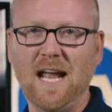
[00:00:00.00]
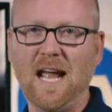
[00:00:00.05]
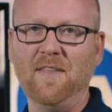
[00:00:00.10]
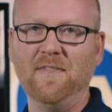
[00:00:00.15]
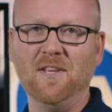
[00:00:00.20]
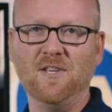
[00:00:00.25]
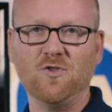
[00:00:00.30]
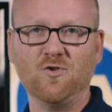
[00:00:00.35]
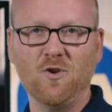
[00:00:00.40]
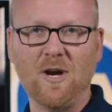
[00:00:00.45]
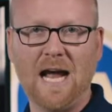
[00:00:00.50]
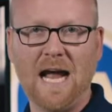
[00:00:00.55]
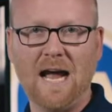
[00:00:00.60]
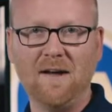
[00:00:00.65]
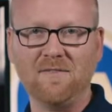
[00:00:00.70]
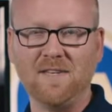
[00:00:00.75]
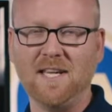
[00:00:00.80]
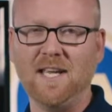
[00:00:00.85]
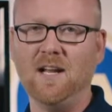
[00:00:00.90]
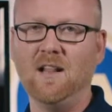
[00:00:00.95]
and the
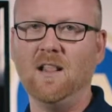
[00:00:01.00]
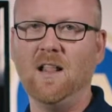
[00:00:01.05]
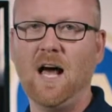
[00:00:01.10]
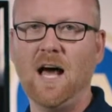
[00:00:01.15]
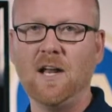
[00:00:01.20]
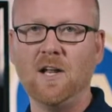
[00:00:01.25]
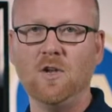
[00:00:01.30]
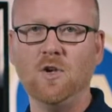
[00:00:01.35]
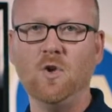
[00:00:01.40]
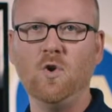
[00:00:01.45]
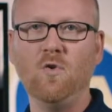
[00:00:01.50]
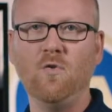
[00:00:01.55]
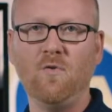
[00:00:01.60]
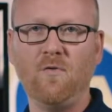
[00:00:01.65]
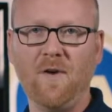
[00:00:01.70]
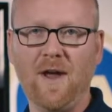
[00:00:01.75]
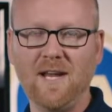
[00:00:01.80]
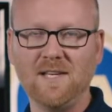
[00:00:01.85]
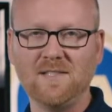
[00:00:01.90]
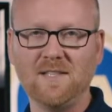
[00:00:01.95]
draft to get a lot of new
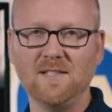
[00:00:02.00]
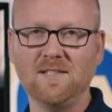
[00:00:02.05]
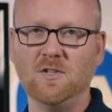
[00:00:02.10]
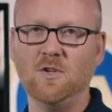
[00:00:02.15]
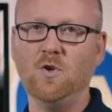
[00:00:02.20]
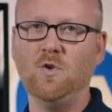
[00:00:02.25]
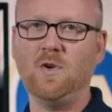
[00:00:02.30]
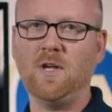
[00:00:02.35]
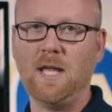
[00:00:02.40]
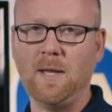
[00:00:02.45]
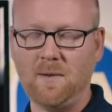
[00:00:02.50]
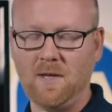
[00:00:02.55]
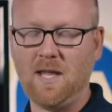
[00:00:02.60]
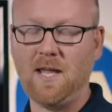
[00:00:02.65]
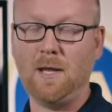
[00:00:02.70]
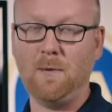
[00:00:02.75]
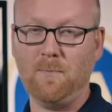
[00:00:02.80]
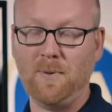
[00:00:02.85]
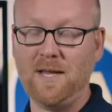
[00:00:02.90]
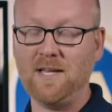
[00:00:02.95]
faces, new
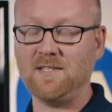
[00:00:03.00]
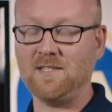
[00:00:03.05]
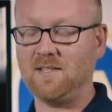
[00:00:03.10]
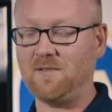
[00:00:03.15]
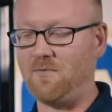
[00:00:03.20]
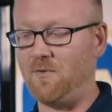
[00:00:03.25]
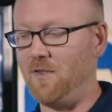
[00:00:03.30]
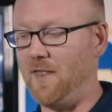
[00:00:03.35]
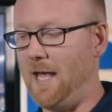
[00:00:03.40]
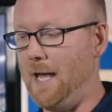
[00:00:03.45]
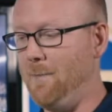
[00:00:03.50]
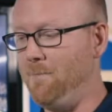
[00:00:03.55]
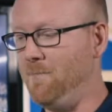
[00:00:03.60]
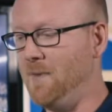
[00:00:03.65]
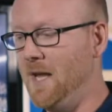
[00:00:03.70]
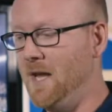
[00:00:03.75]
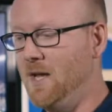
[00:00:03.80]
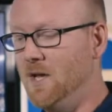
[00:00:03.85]
key pieces for them.